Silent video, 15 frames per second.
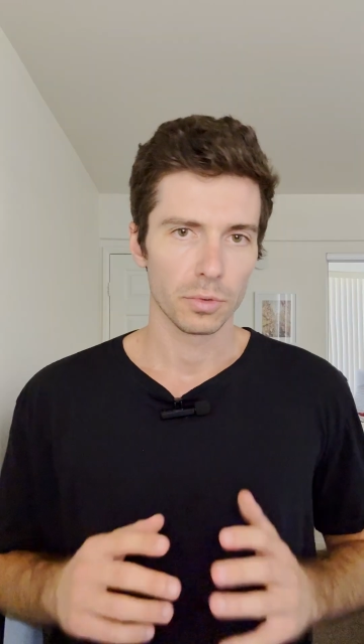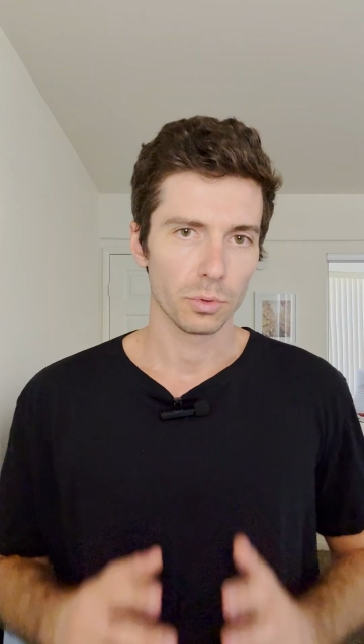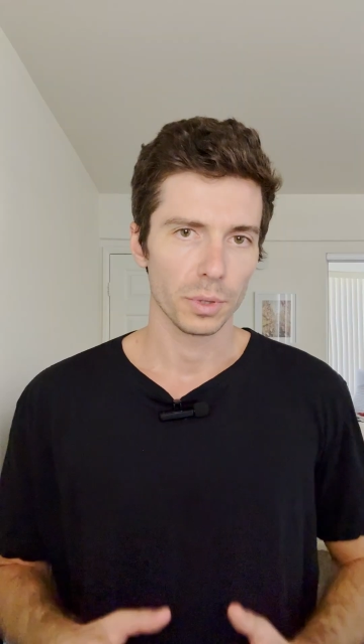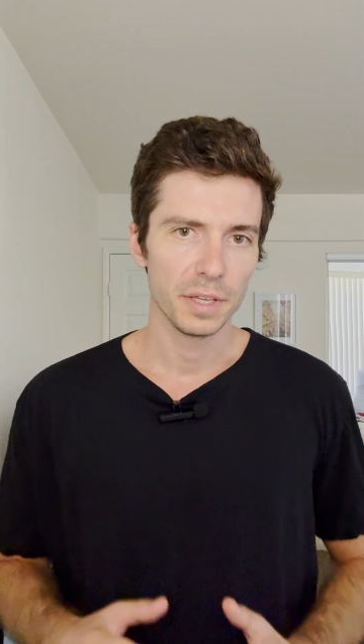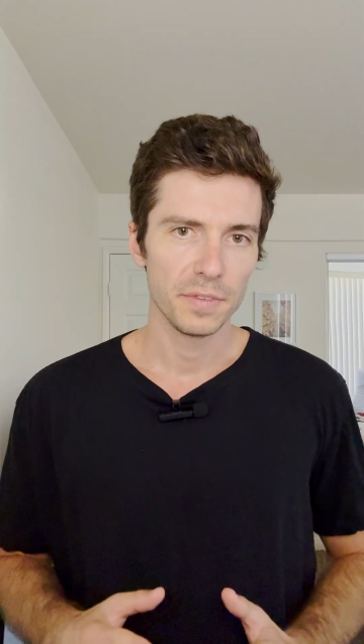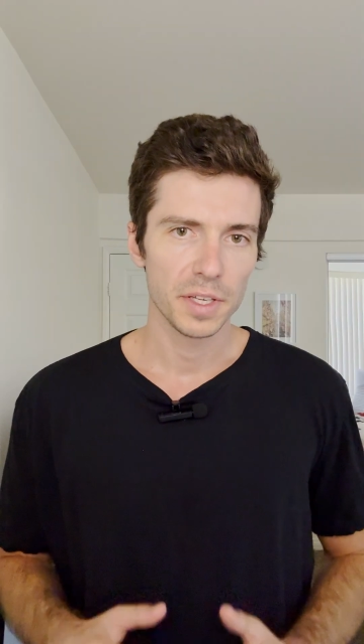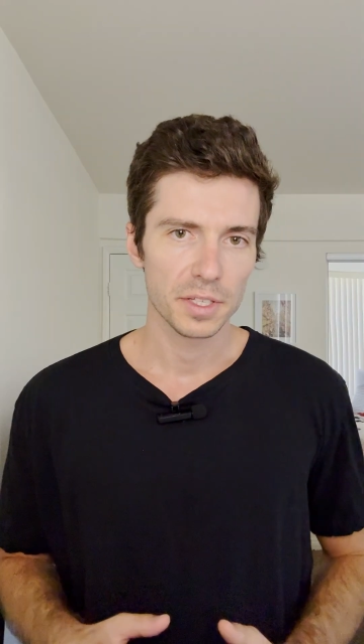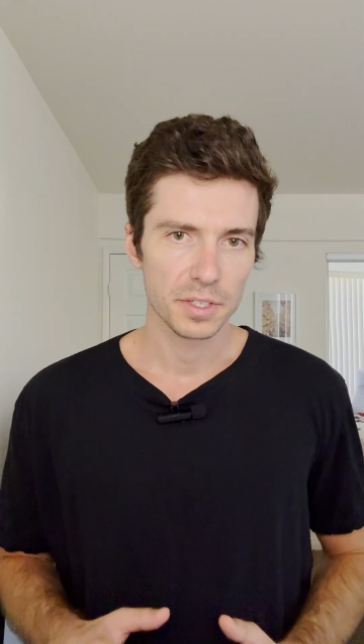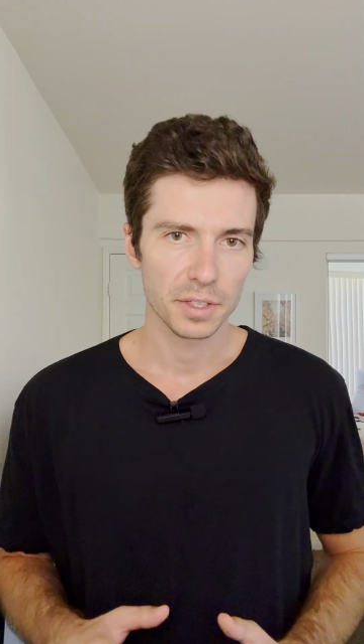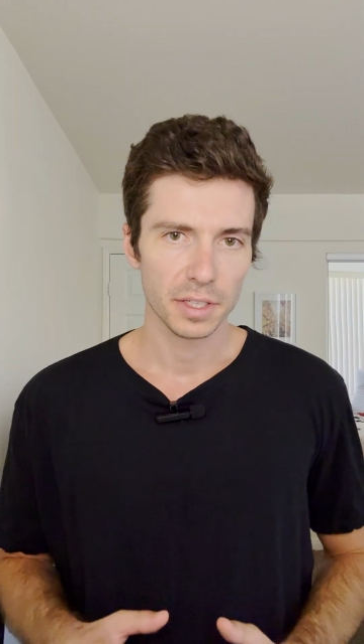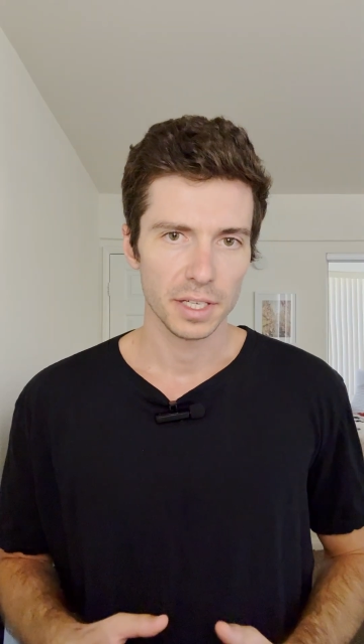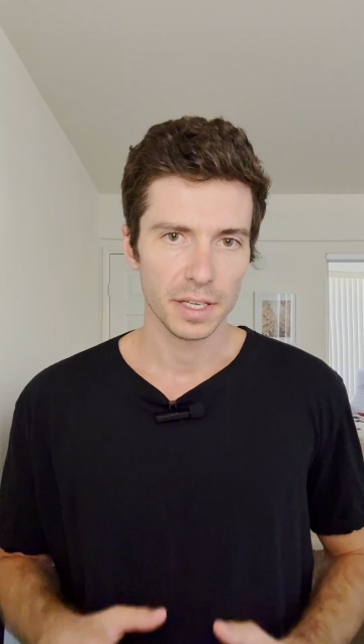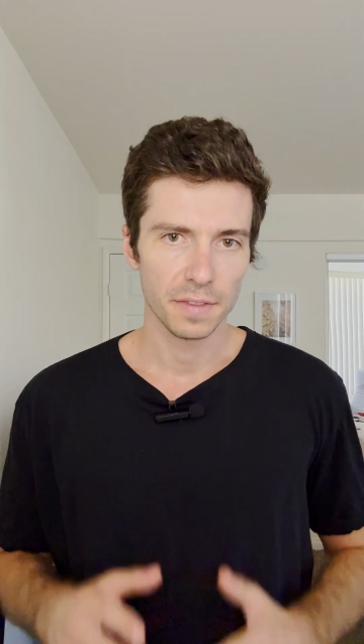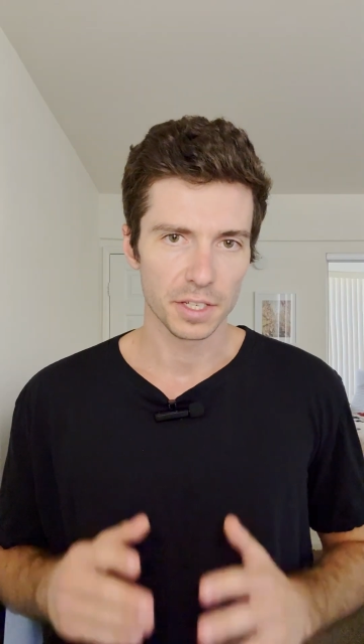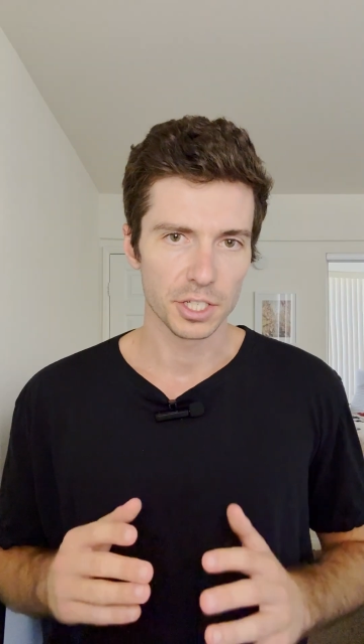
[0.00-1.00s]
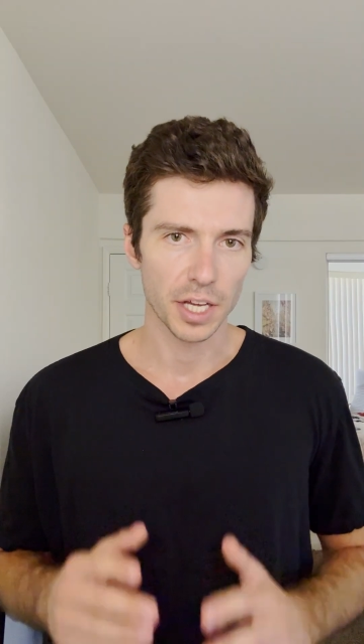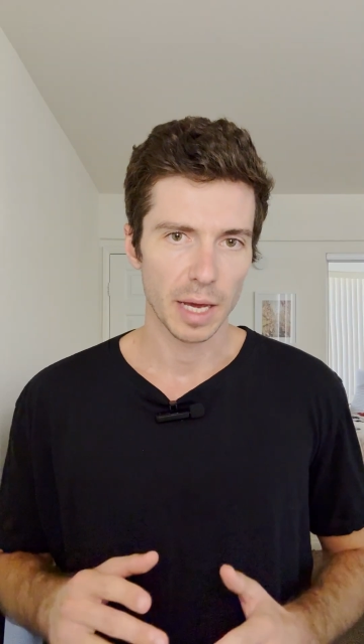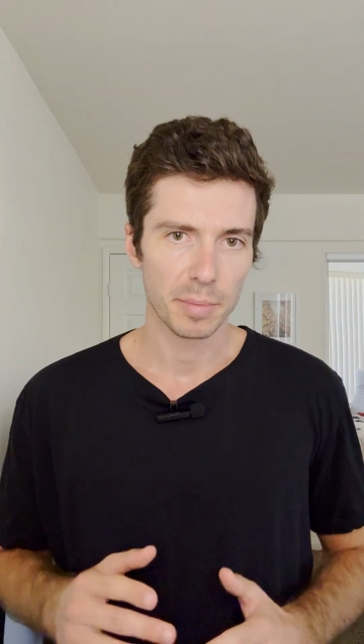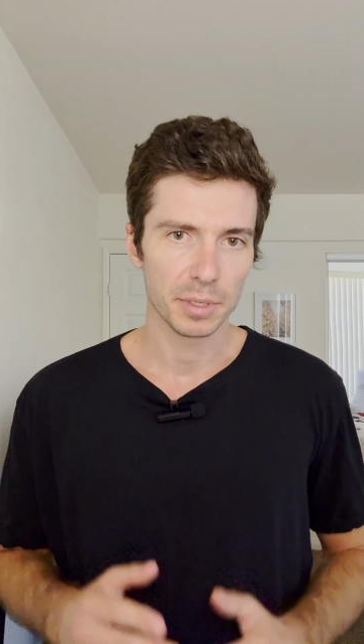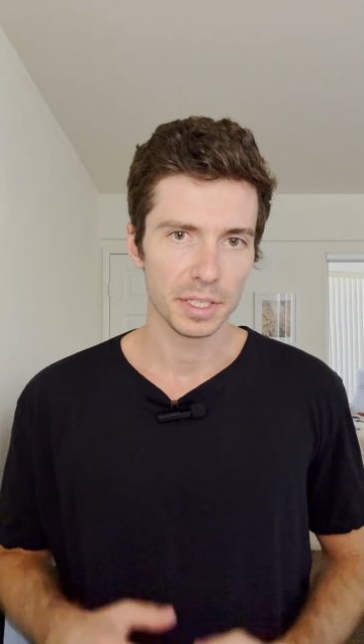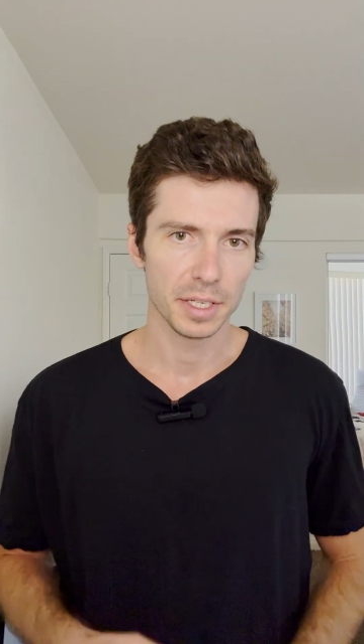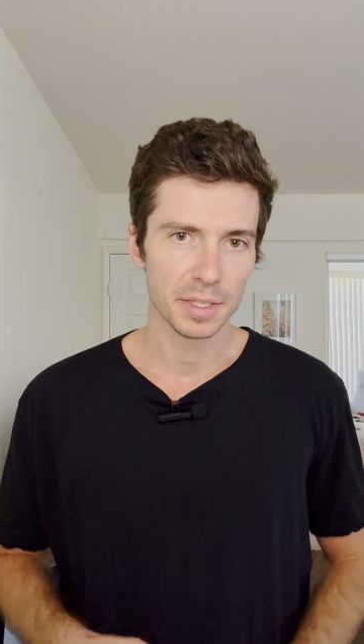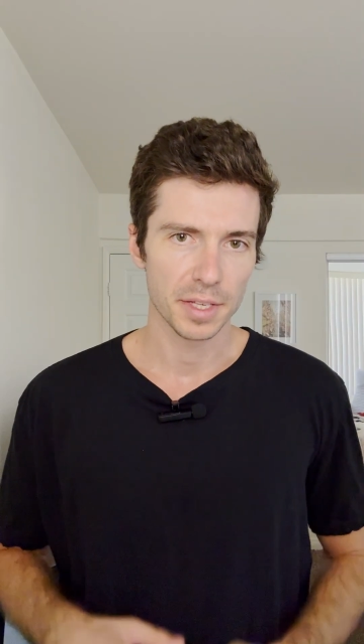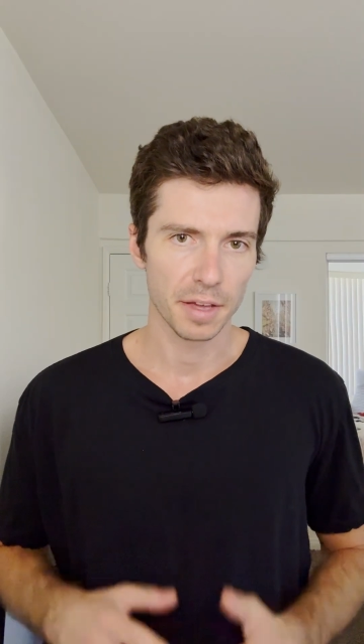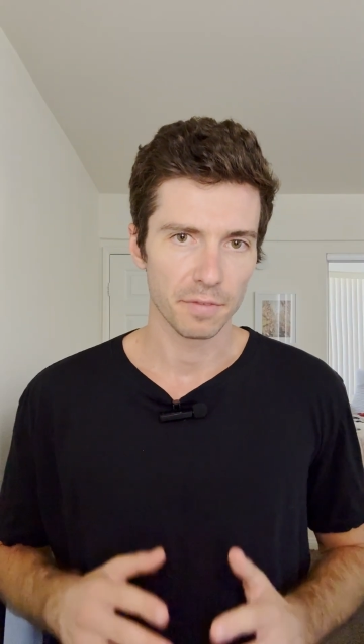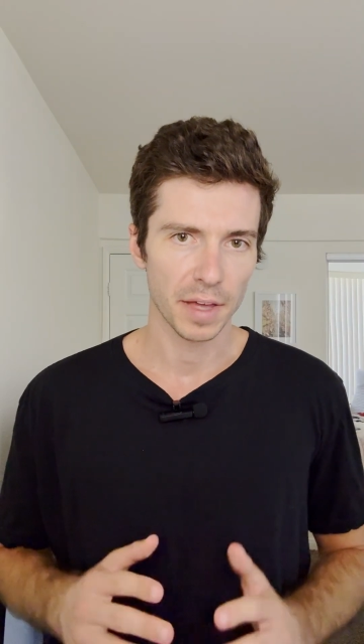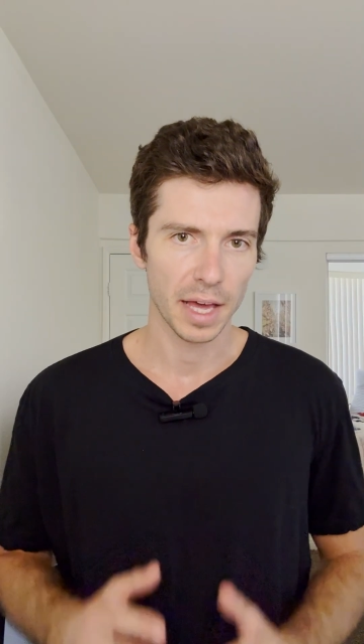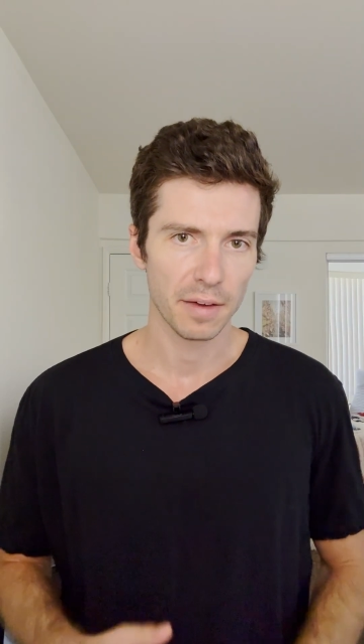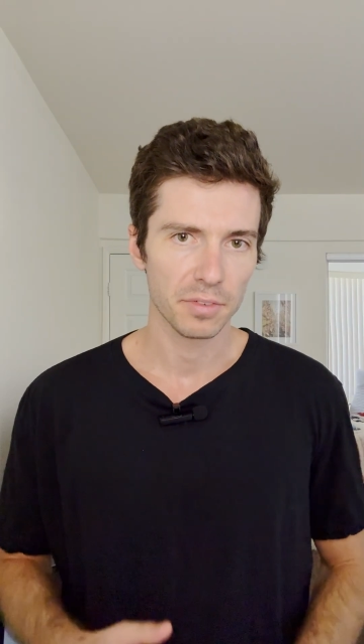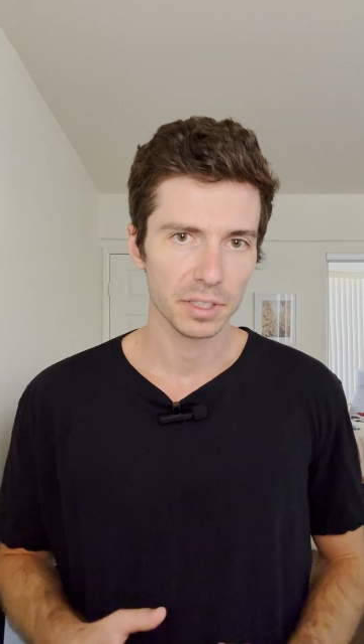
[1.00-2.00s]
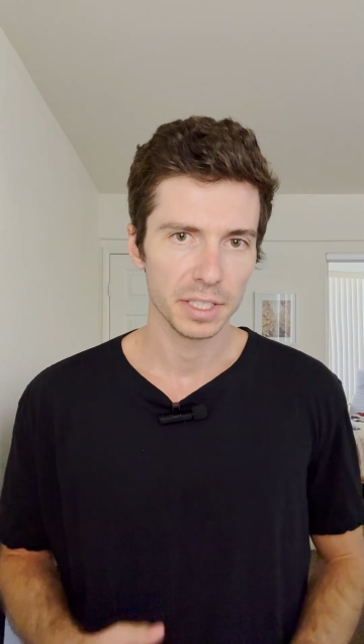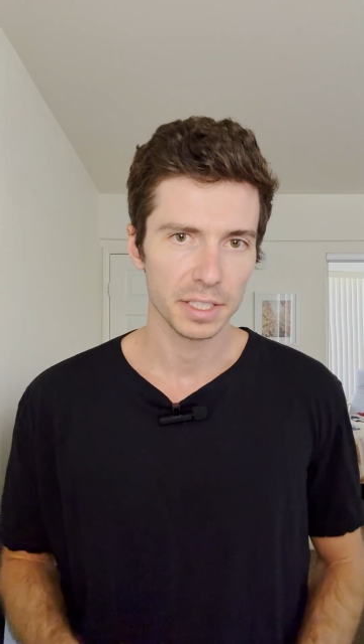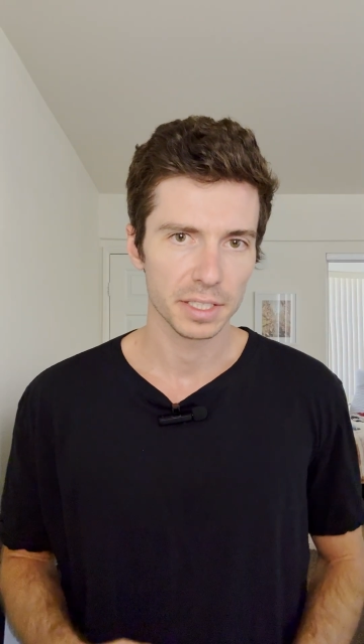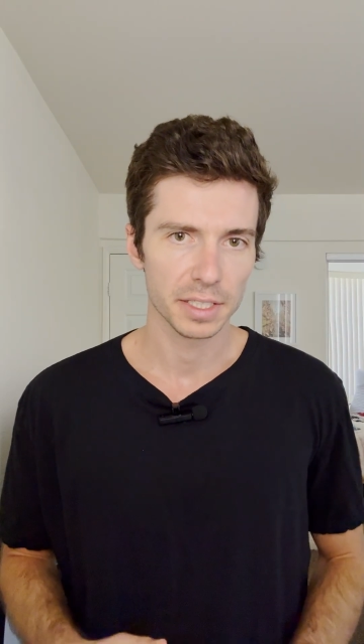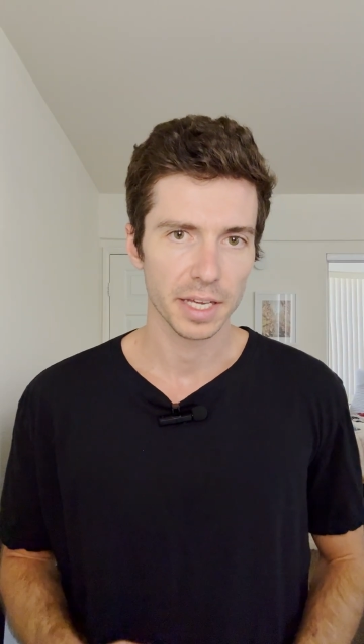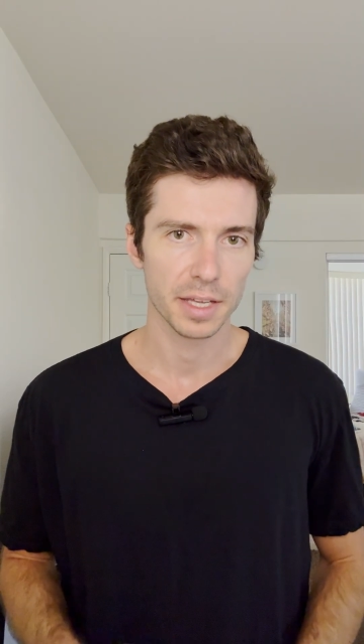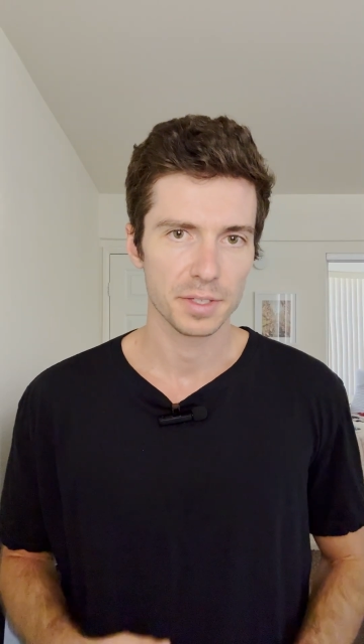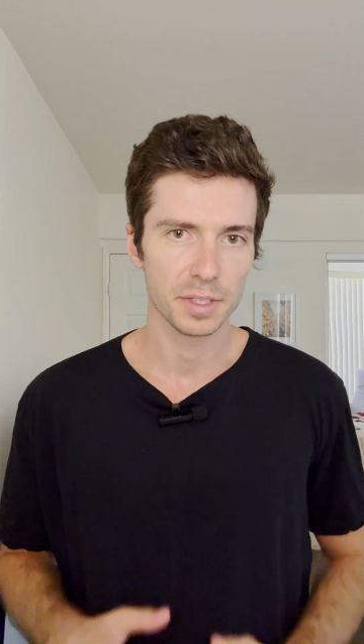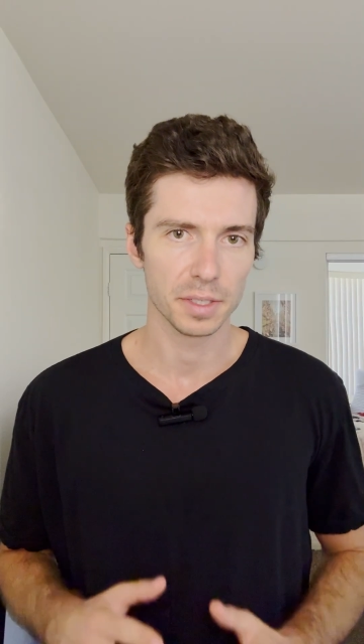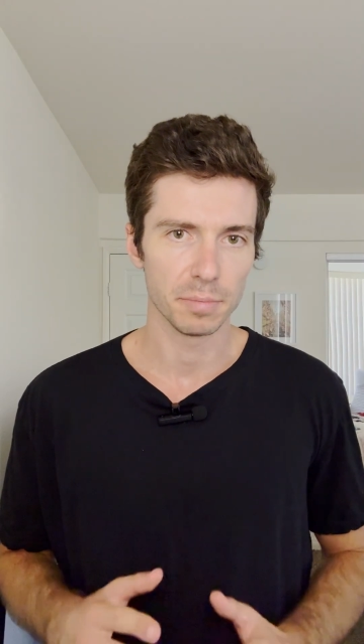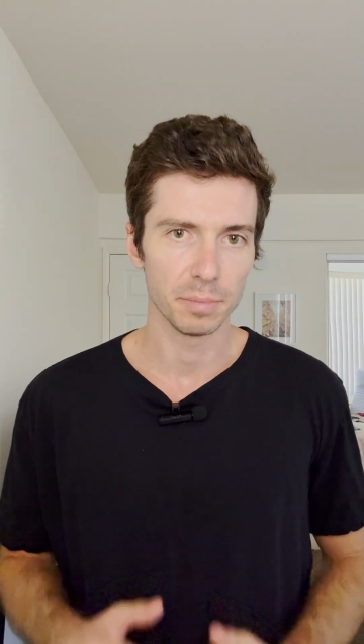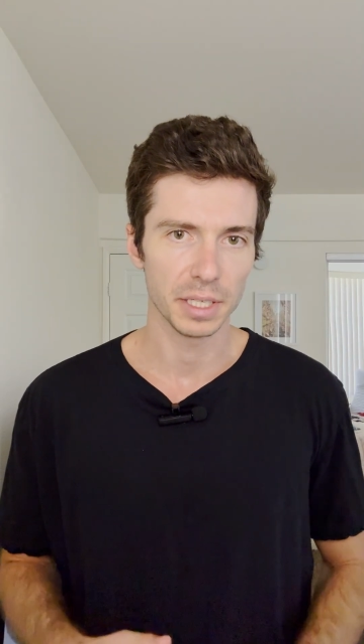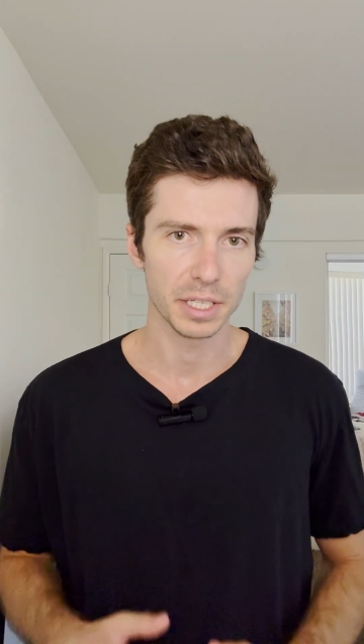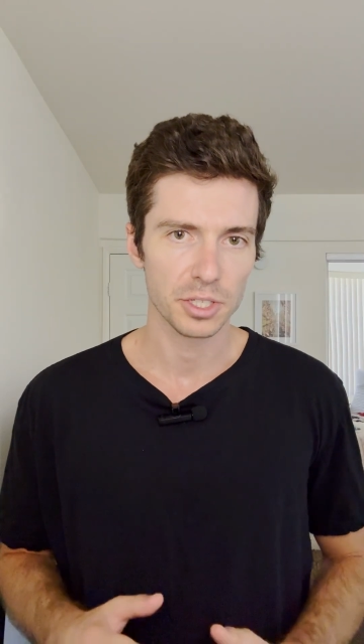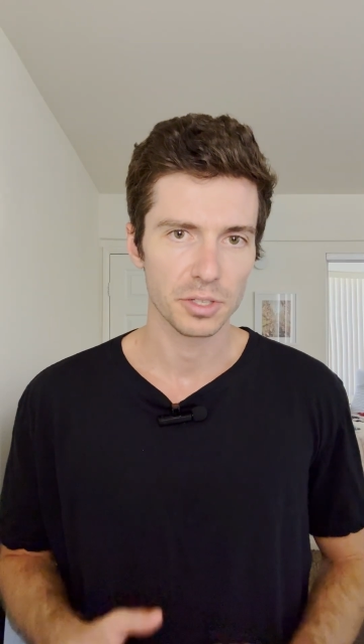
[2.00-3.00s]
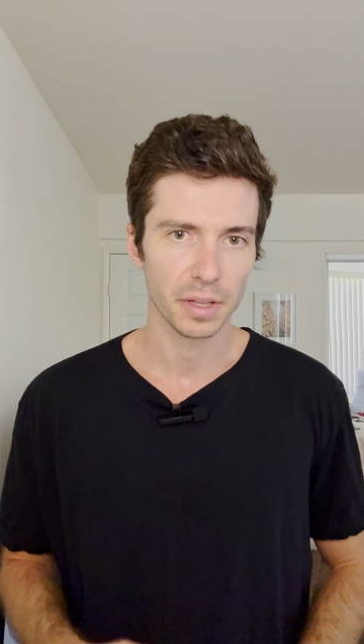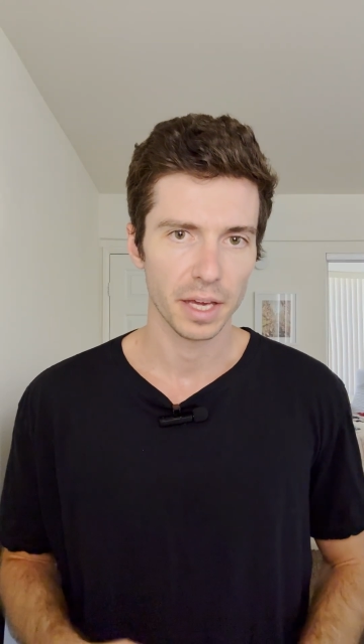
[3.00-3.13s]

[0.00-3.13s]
Previously, the Japanese have heavily contested beach